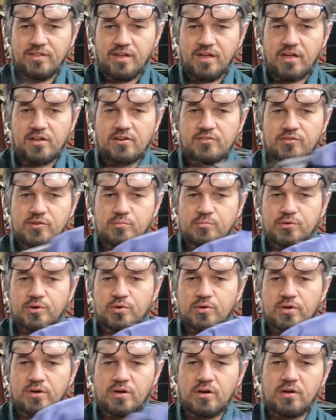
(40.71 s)
end of it
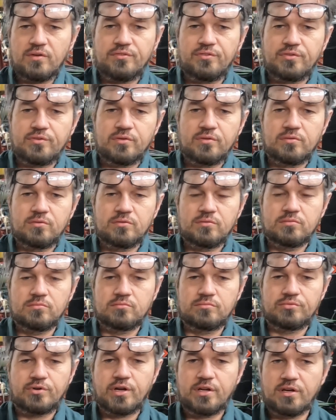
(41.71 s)
broke off.
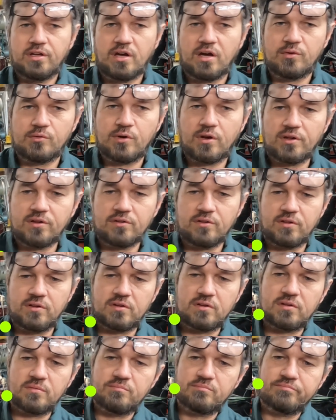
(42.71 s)
Braid got
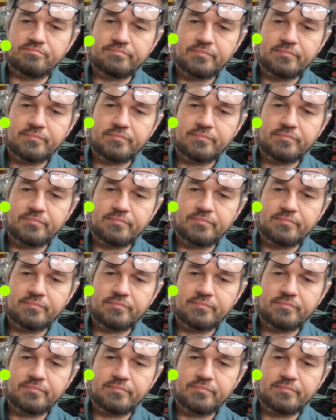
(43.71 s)
the